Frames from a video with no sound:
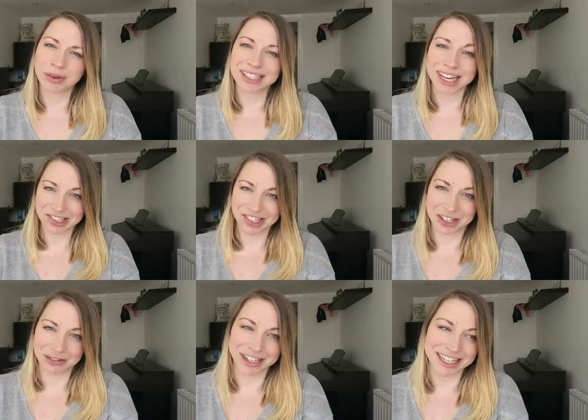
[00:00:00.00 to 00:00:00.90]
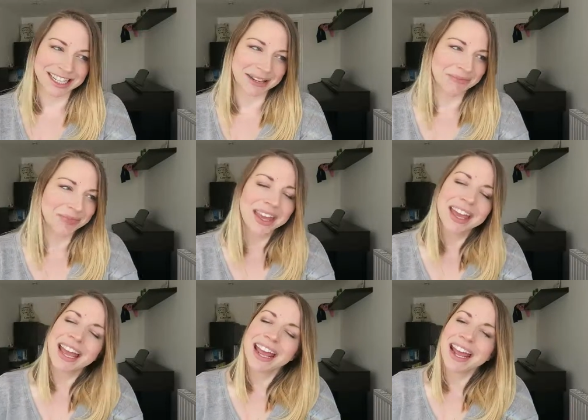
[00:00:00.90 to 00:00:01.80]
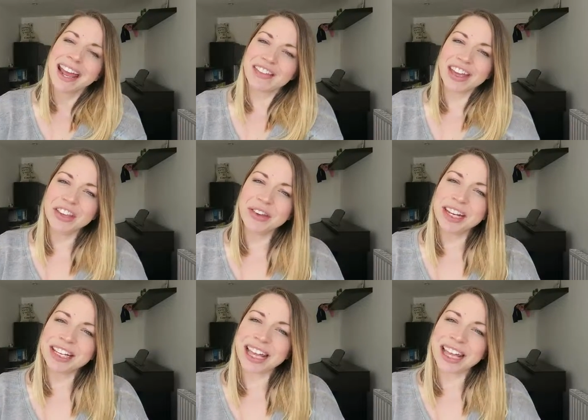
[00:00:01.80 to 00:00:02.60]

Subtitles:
is actually going to read it. Then you need a